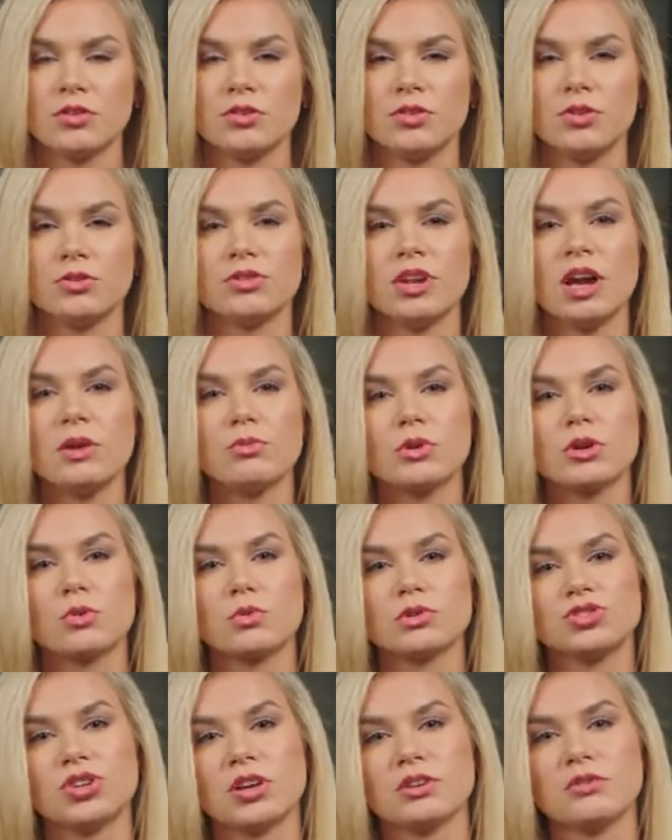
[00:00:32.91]
Your network
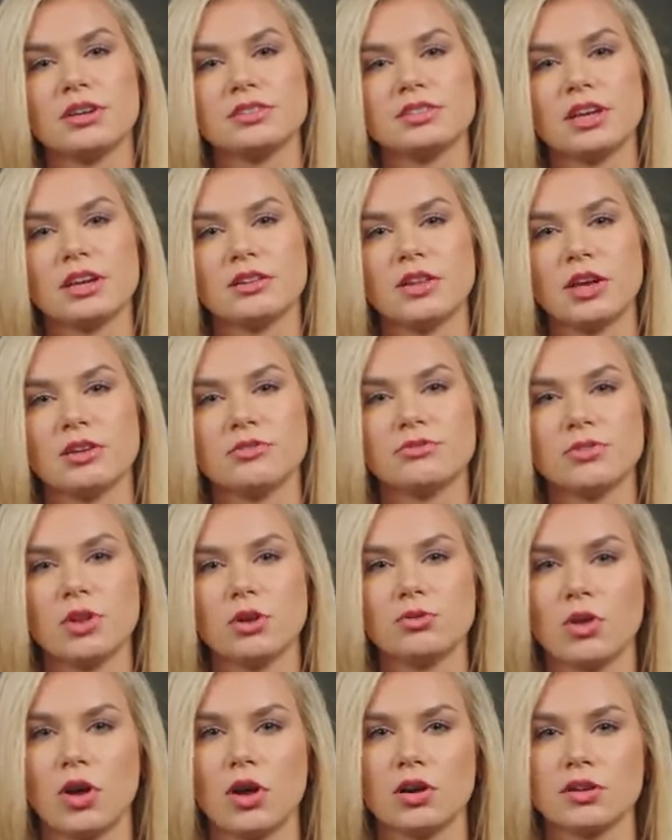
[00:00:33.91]
will generate data like
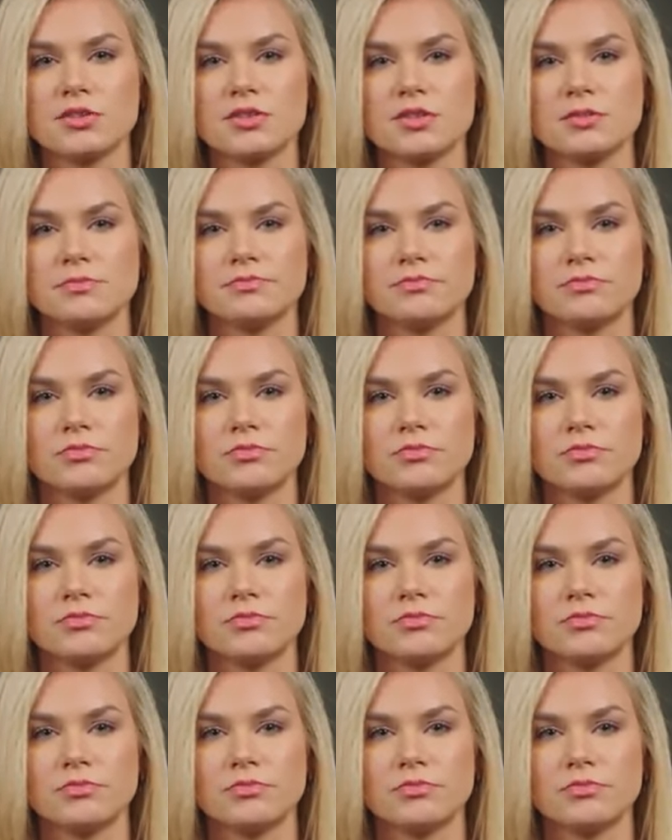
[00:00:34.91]
flow logs.